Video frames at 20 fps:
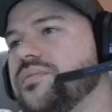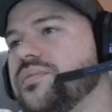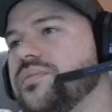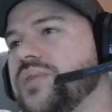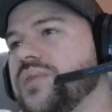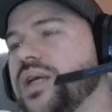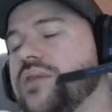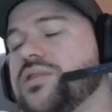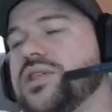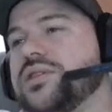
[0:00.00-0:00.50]

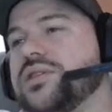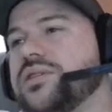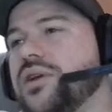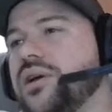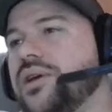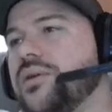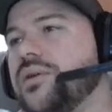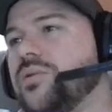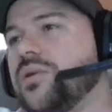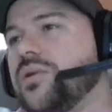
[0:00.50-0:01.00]
That was a
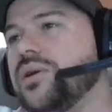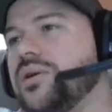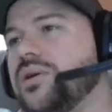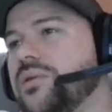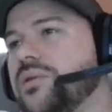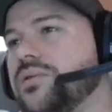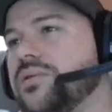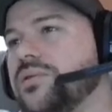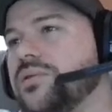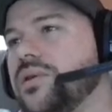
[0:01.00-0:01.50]
tight
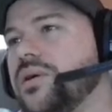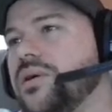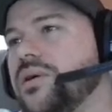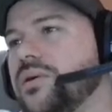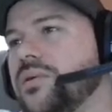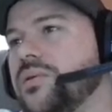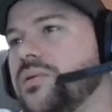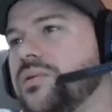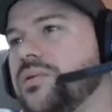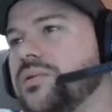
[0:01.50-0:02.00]
window
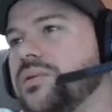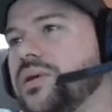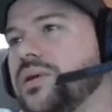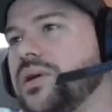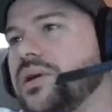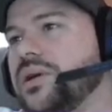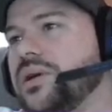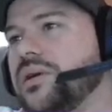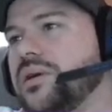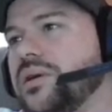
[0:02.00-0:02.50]
throw.
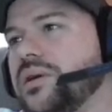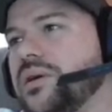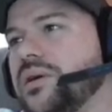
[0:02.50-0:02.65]
And